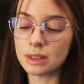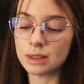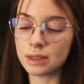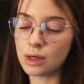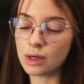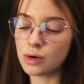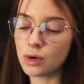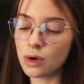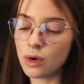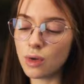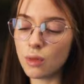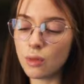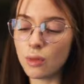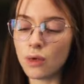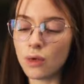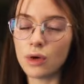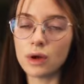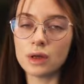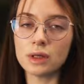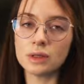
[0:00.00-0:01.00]

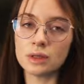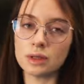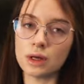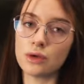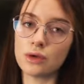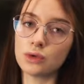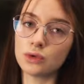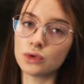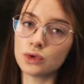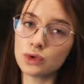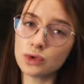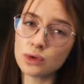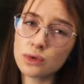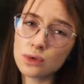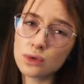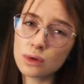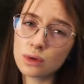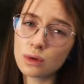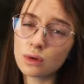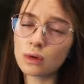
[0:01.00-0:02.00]

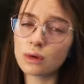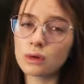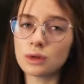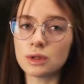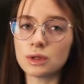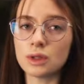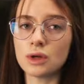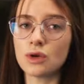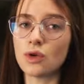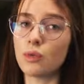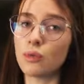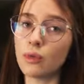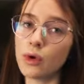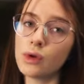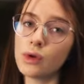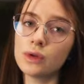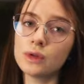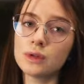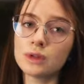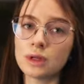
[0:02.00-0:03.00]
0.02,
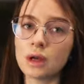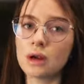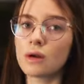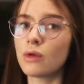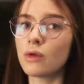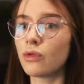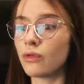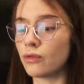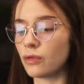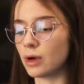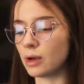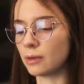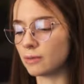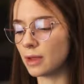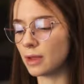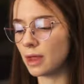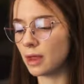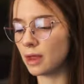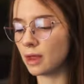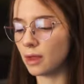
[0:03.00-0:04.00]

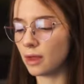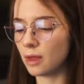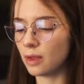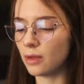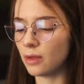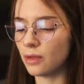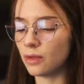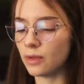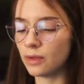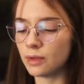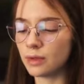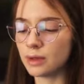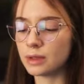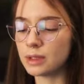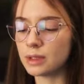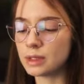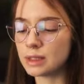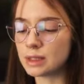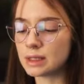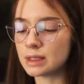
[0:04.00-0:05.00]
0.03.
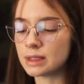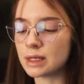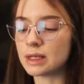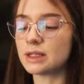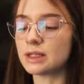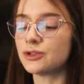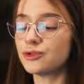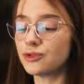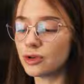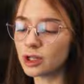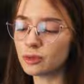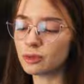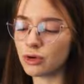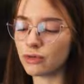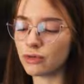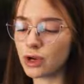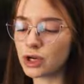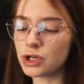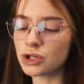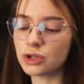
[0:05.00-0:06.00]
This is a strict
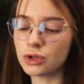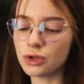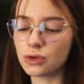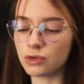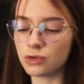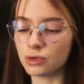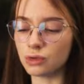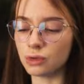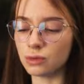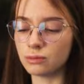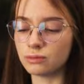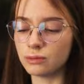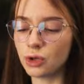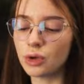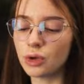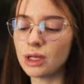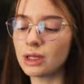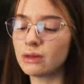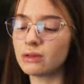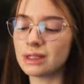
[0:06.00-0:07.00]
professional rule.
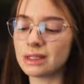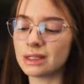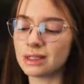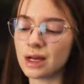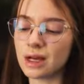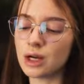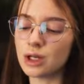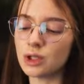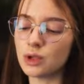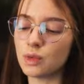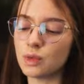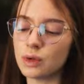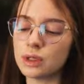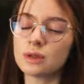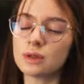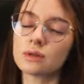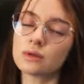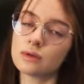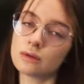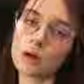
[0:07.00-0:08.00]
You can even start
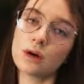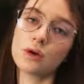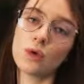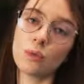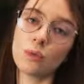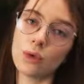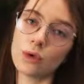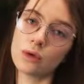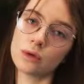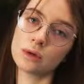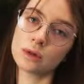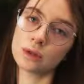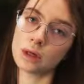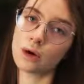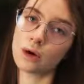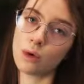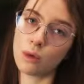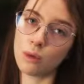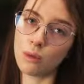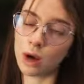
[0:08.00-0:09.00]
with
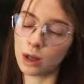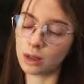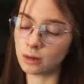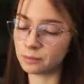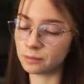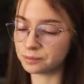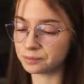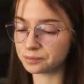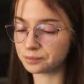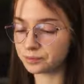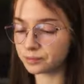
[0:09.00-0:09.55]
0.01.